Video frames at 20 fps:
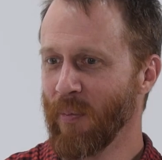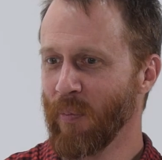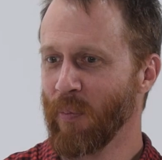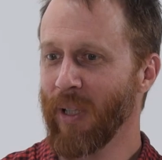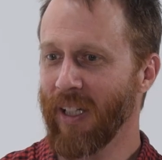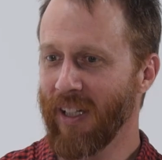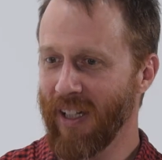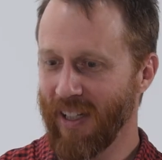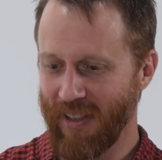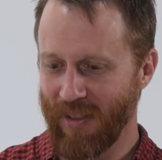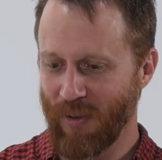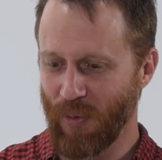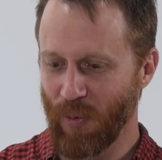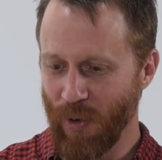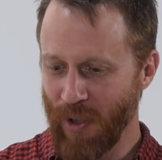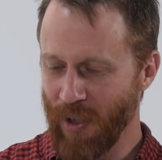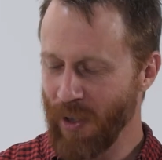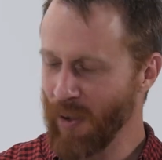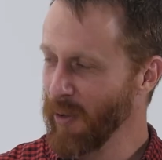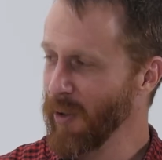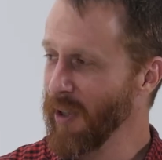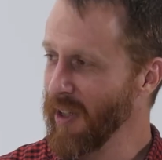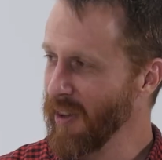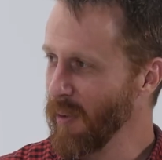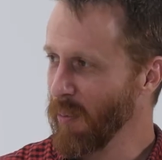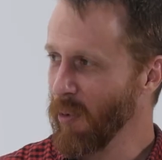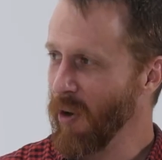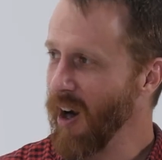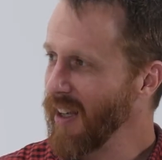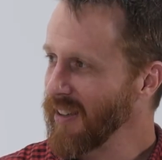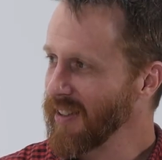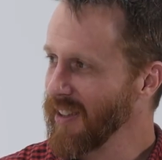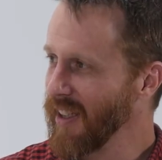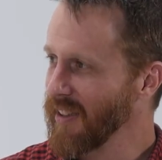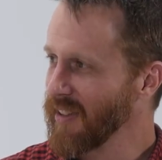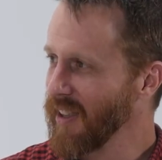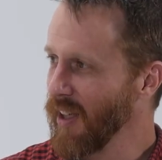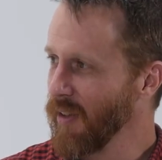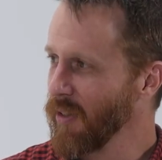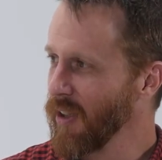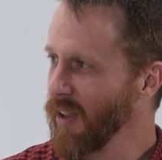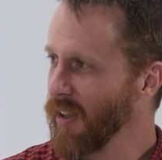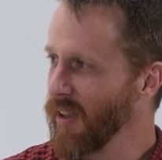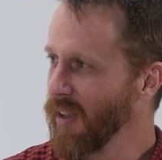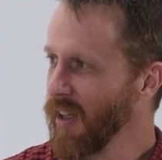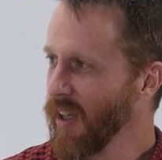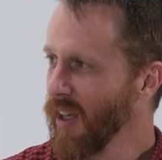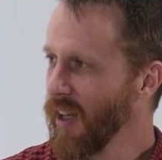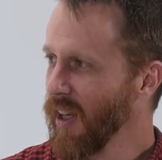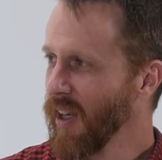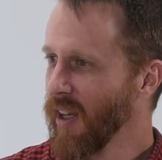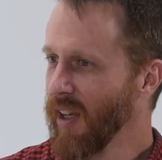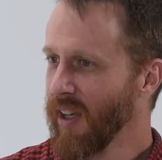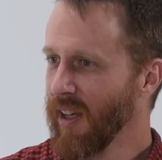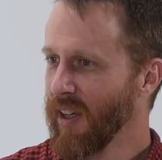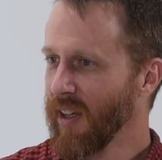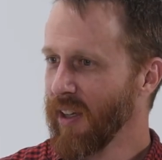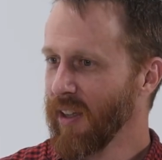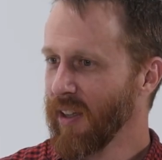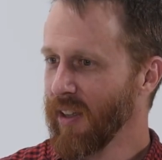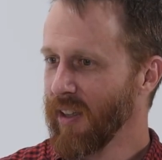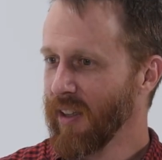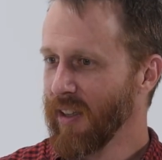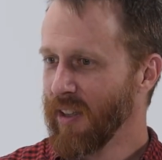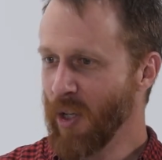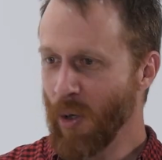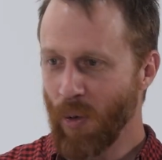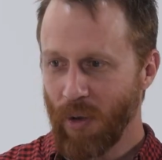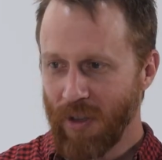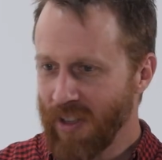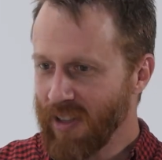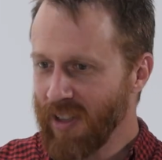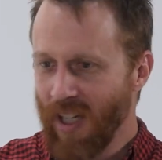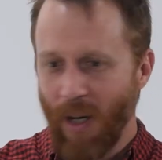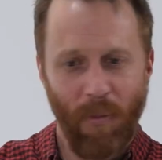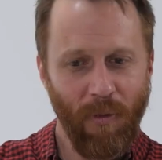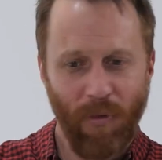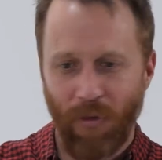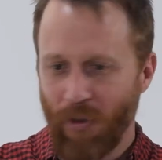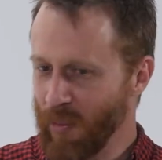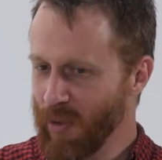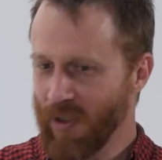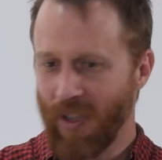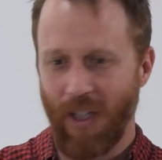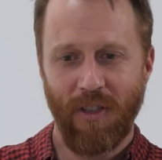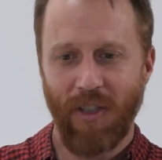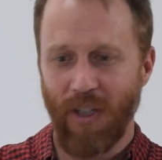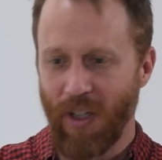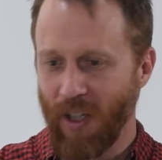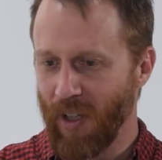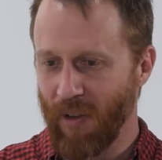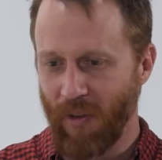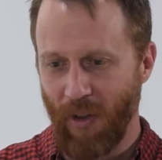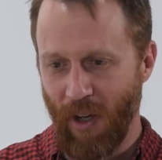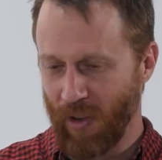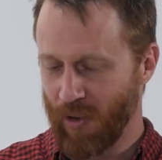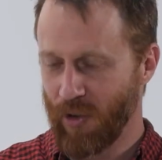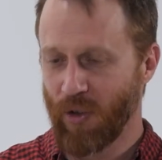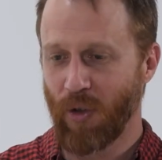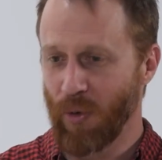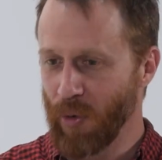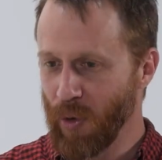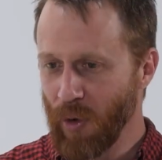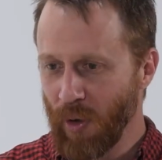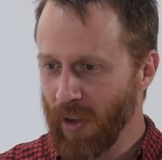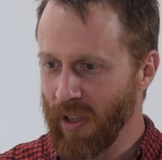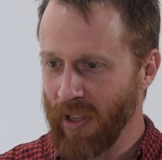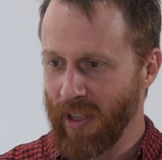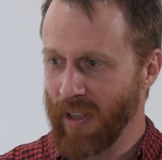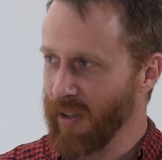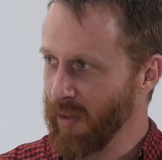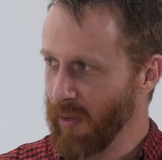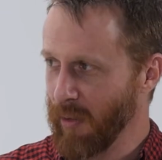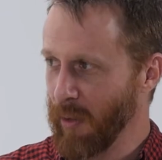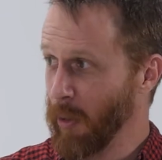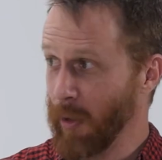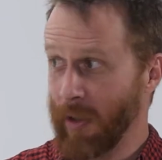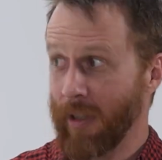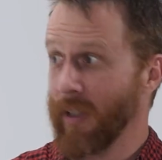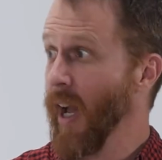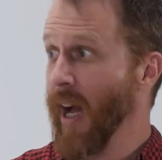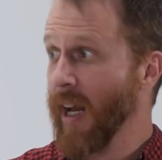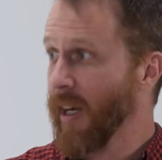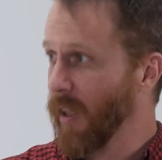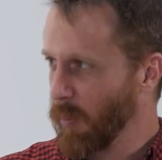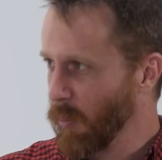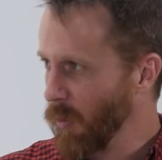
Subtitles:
because when you were in the process of it, you were just coming from such a truly organic